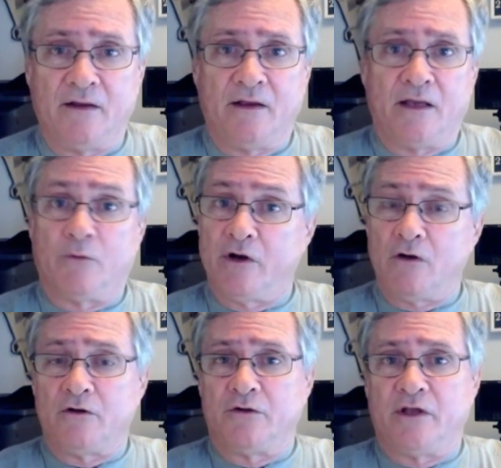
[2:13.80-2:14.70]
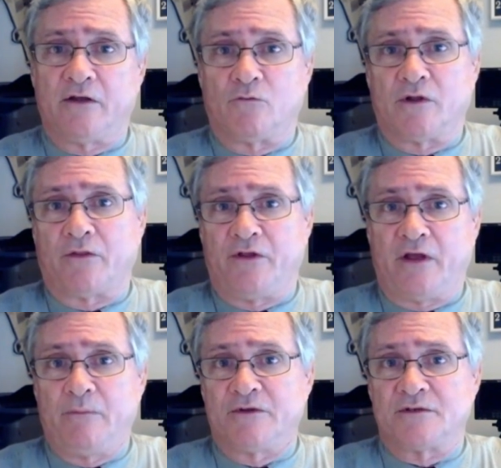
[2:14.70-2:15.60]
And we don't know yet whether the
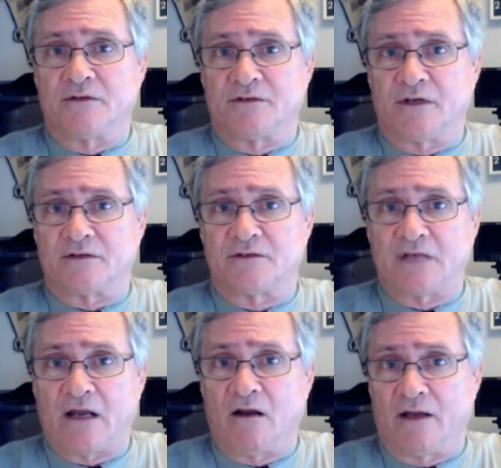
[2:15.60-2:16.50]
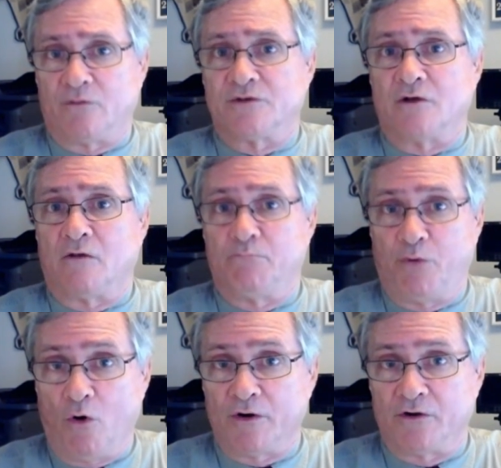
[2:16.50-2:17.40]
Amos 6 satellite was on
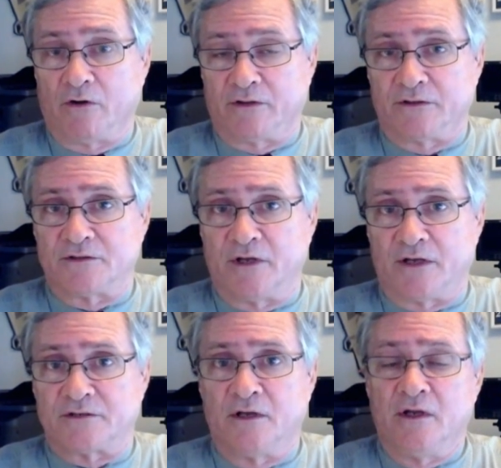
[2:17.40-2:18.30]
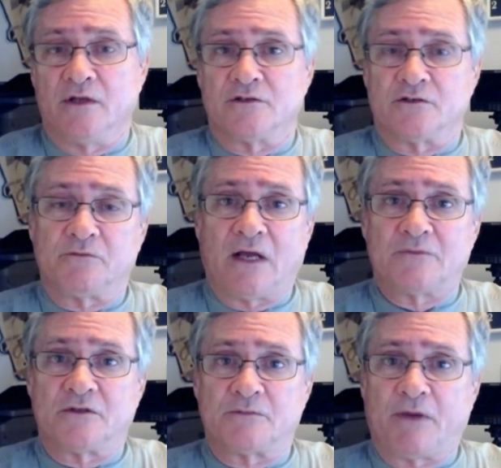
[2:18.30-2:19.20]
board during this test.
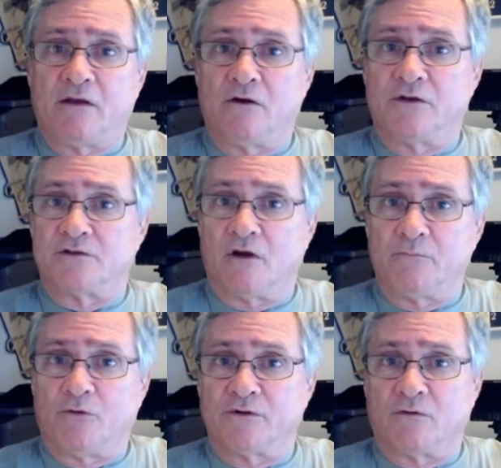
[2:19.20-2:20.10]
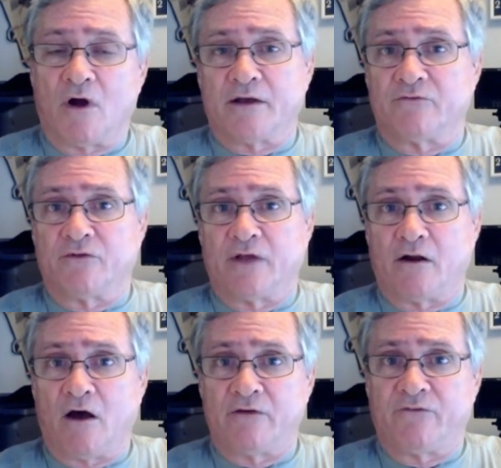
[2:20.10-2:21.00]
Sometimes this payload is on board the rocket for
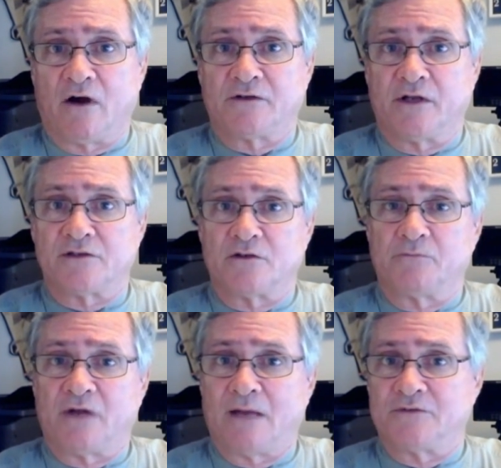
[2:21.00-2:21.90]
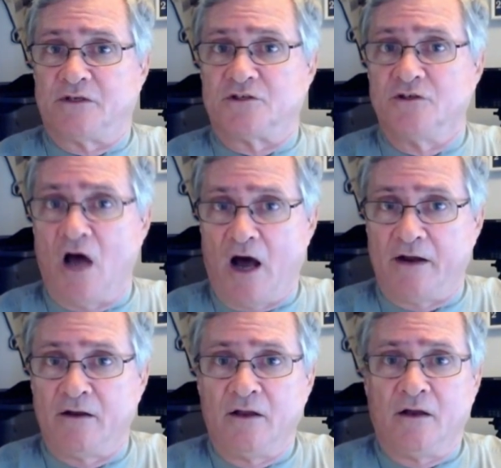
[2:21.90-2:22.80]
that hot fire test, sometimes it's
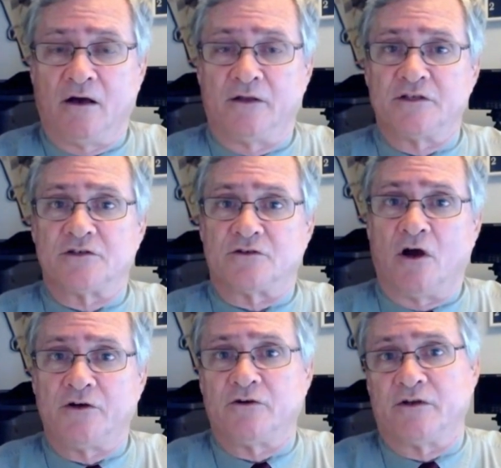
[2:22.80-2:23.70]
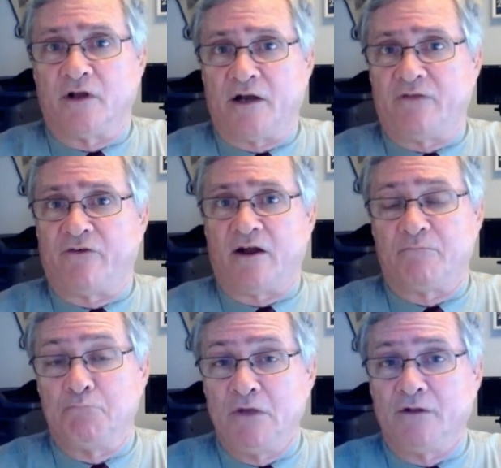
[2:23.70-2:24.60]
not. Uh, this is a $195
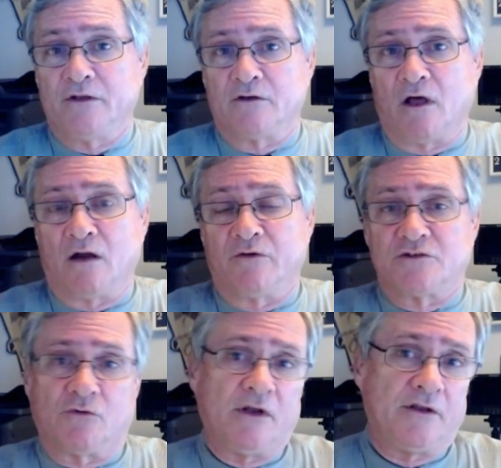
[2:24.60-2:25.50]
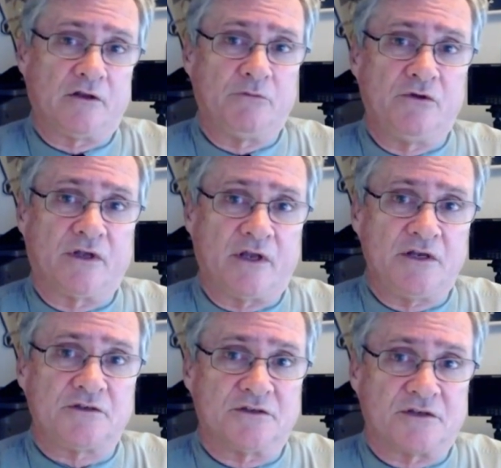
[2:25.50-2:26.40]
million Israeli
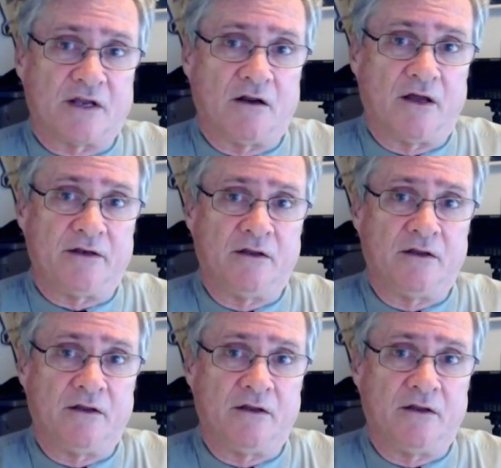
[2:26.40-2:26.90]
communication satellite.